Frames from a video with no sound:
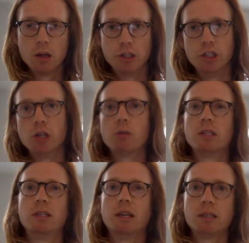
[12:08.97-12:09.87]
Did you
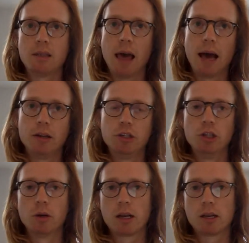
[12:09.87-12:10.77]
resist that? Did
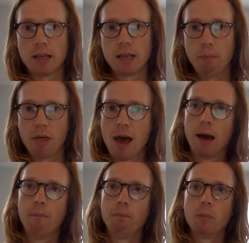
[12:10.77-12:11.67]
you accept that?